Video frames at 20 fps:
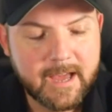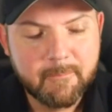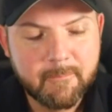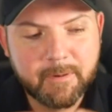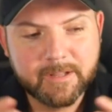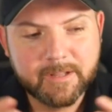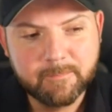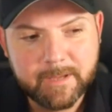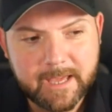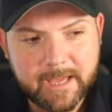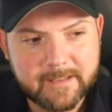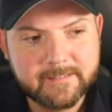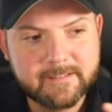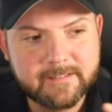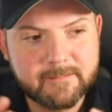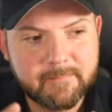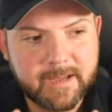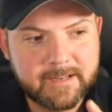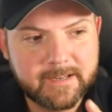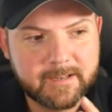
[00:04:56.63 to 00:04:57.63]
But we
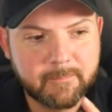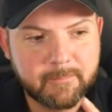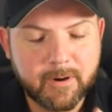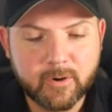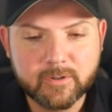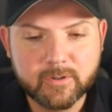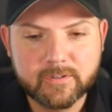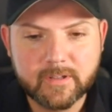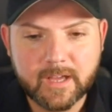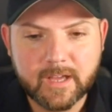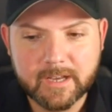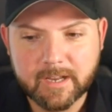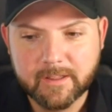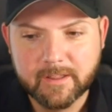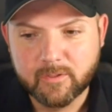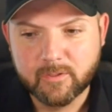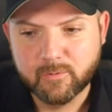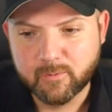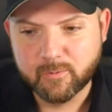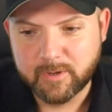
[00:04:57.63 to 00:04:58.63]
estimate about
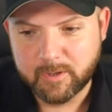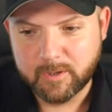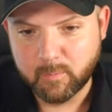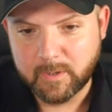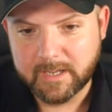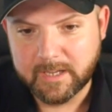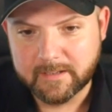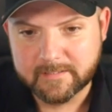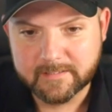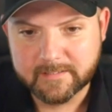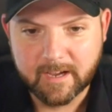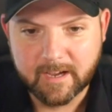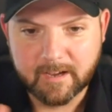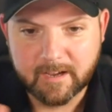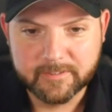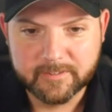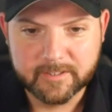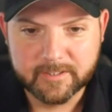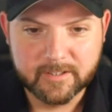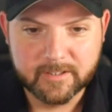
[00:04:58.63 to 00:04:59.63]
another three weeks
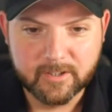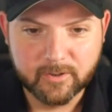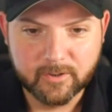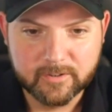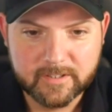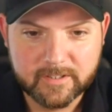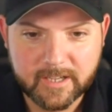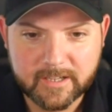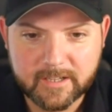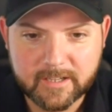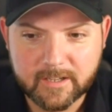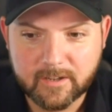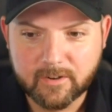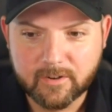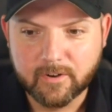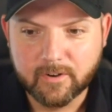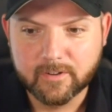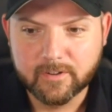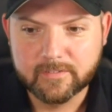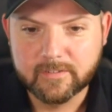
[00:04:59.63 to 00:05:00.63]
after the note taking
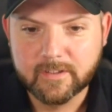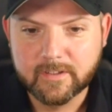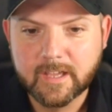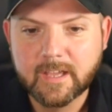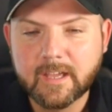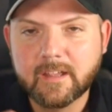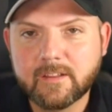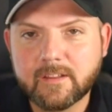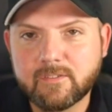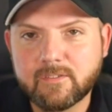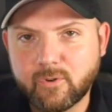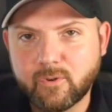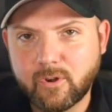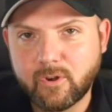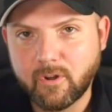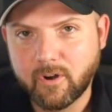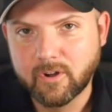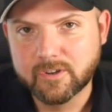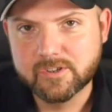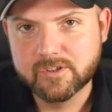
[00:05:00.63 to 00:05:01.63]
course to
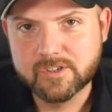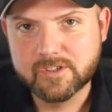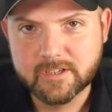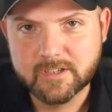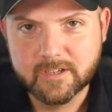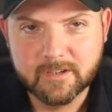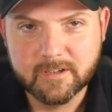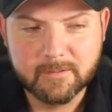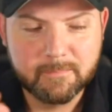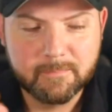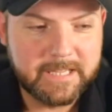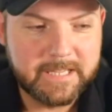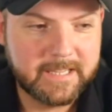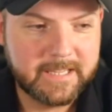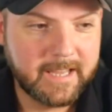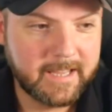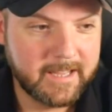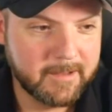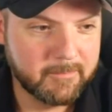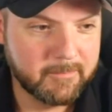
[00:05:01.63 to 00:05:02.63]
launch the
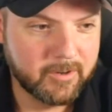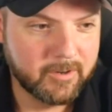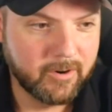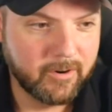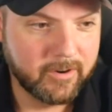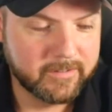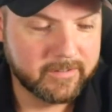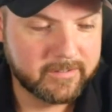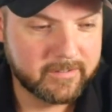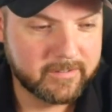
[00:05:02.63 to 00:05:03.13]
PKM course.